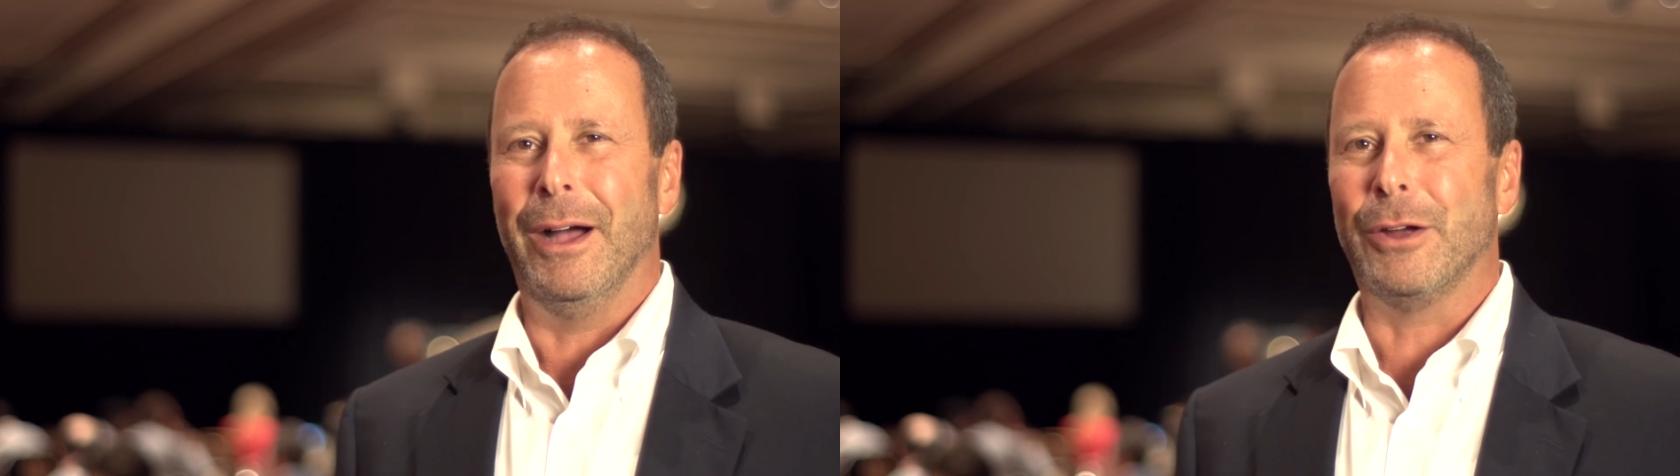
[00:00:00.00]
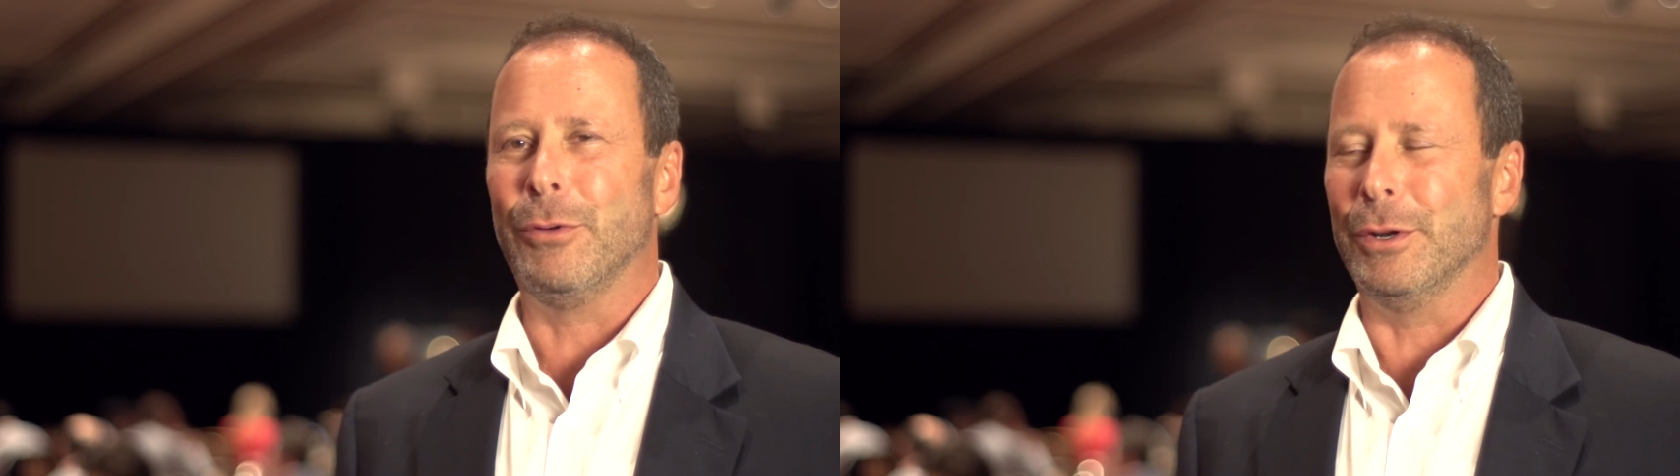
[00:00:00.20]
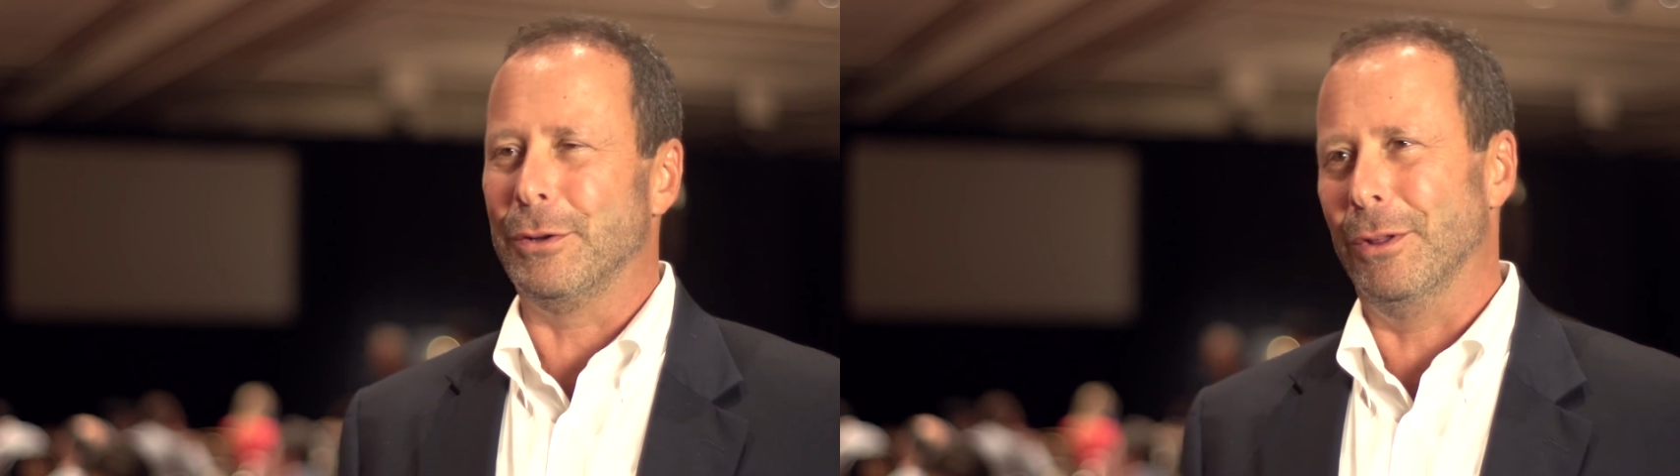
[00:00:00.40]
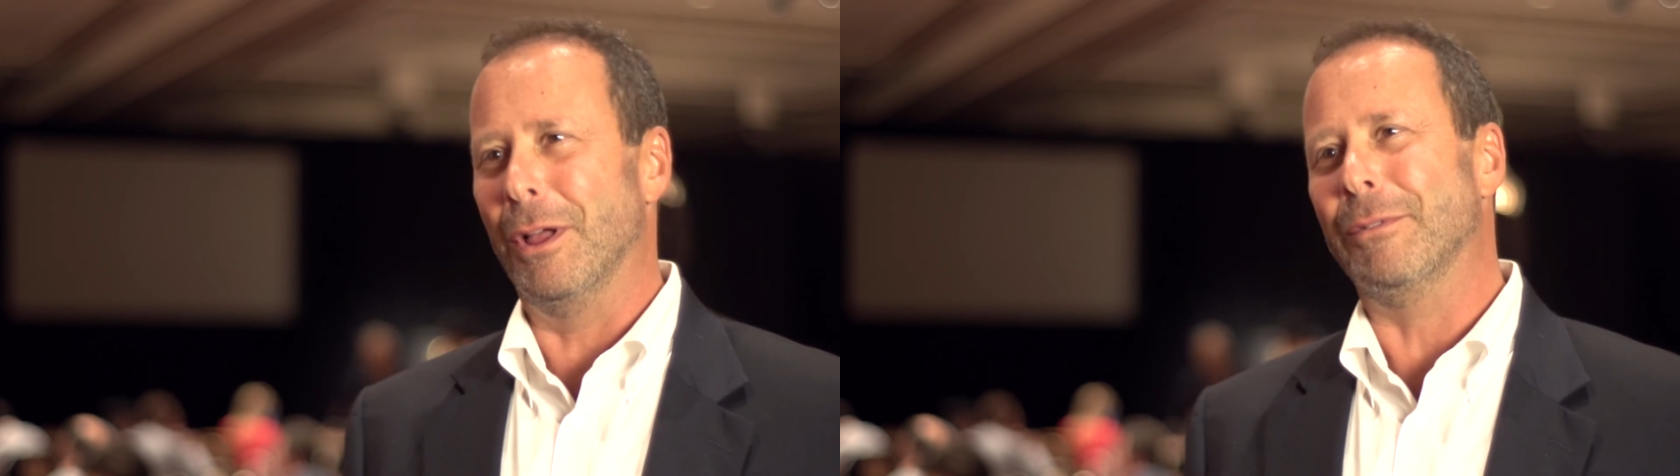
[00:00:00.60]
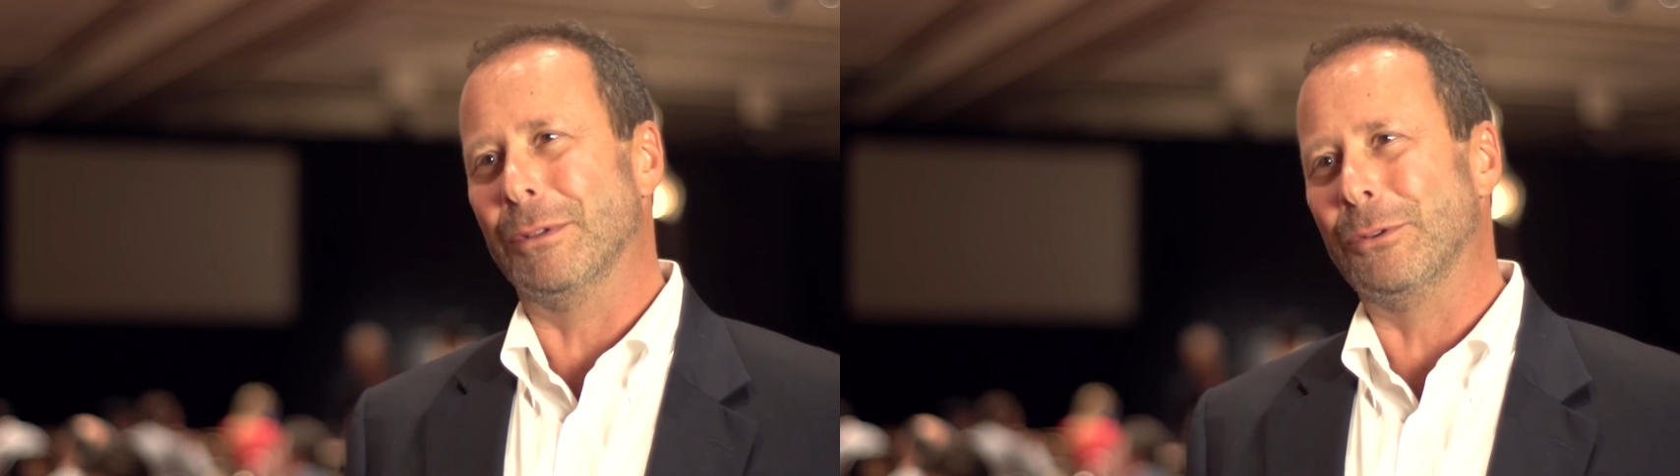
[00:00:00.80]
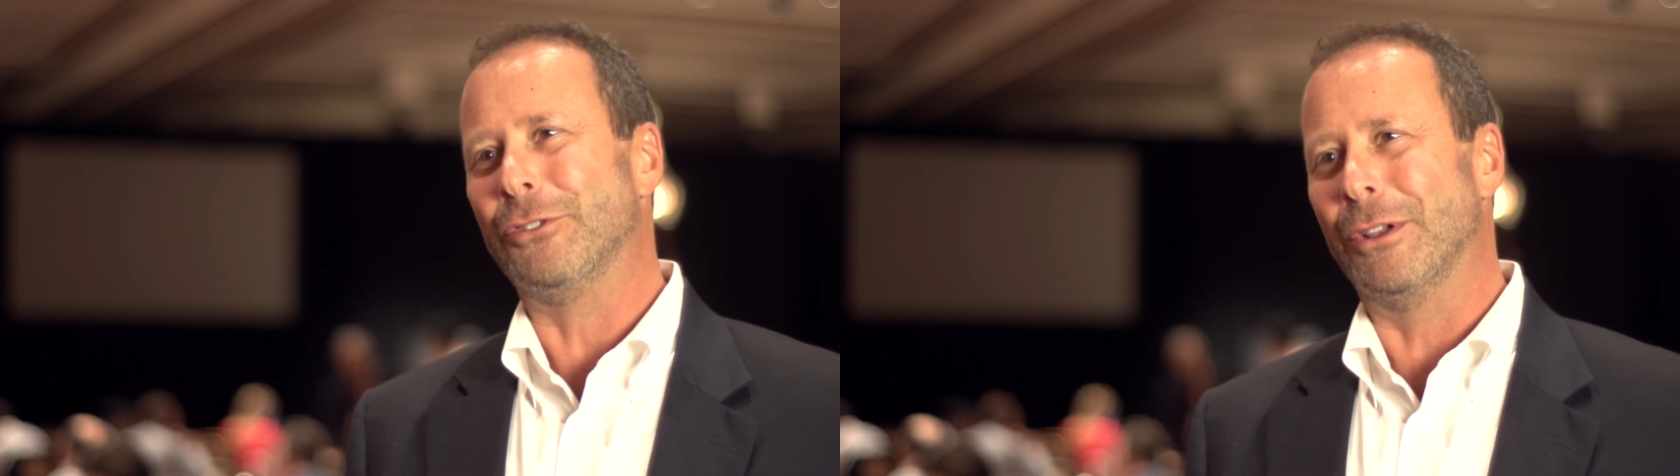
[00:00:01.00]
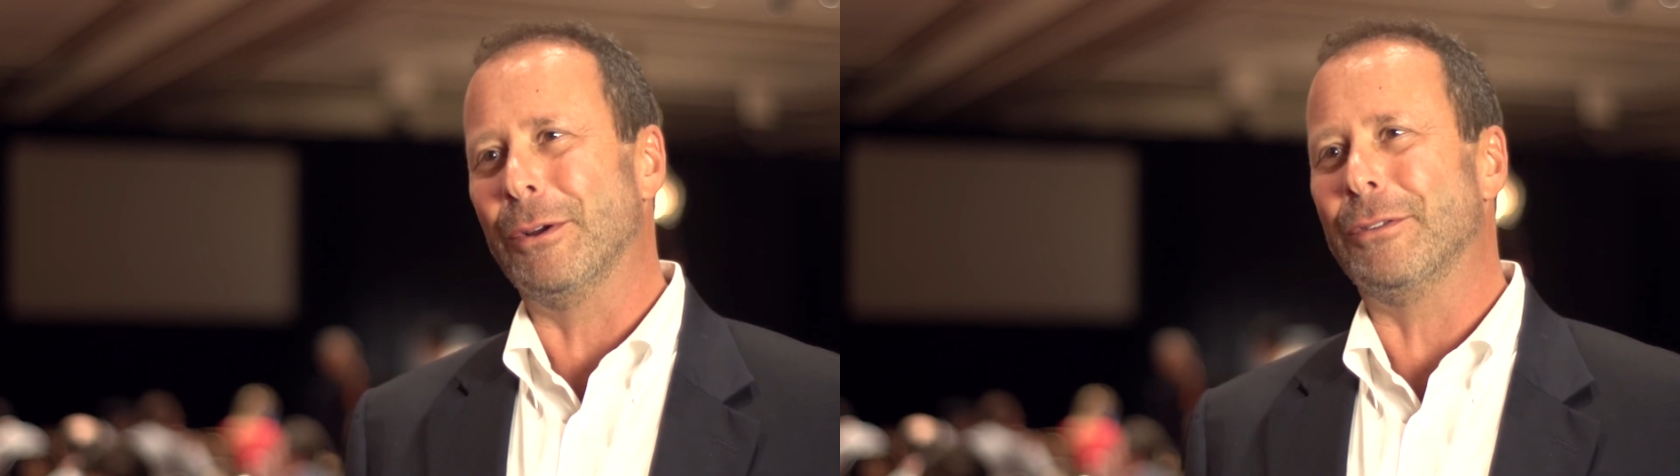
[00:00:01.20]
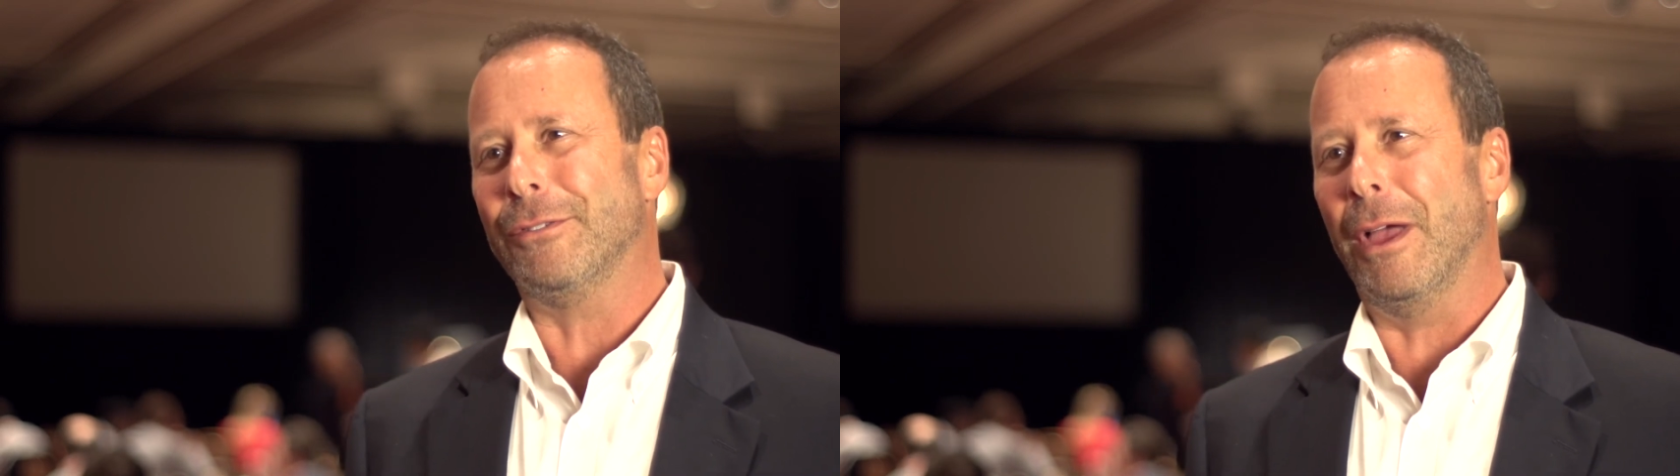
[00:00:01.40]
a critical
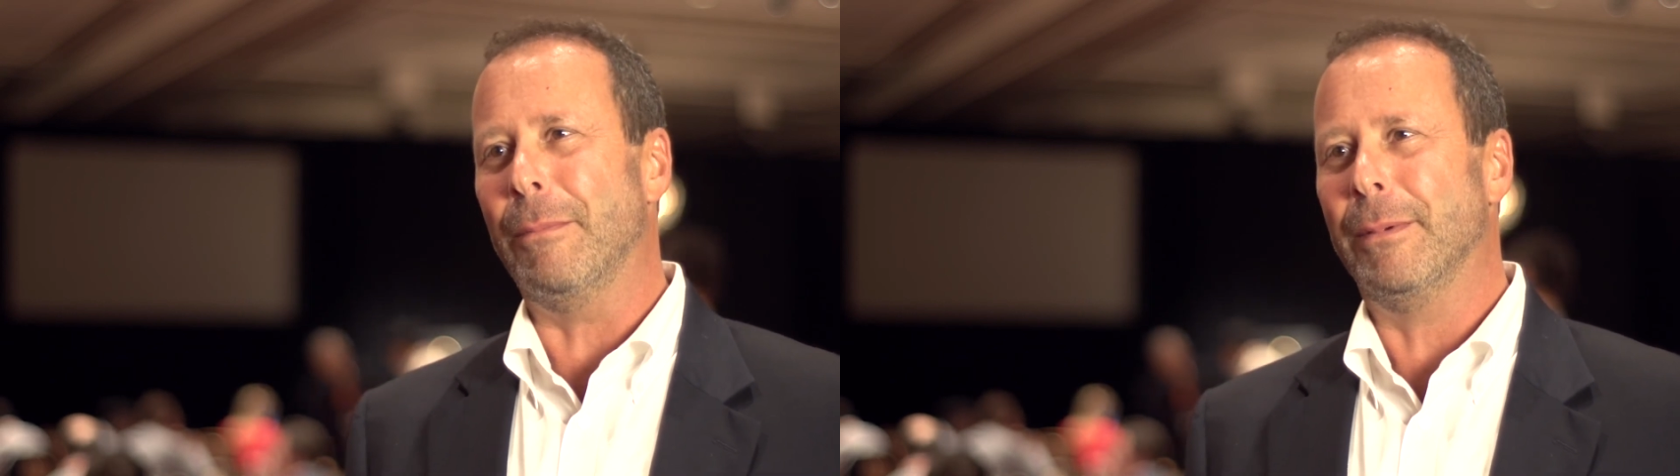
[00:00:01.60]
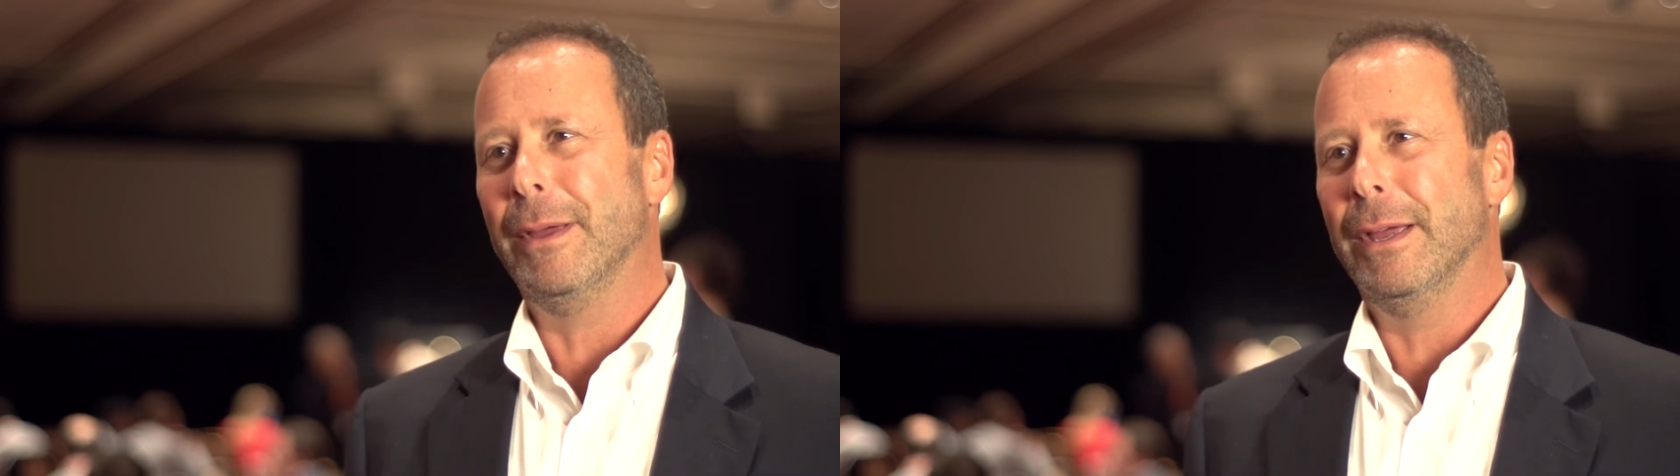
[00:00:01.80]
evolutionary step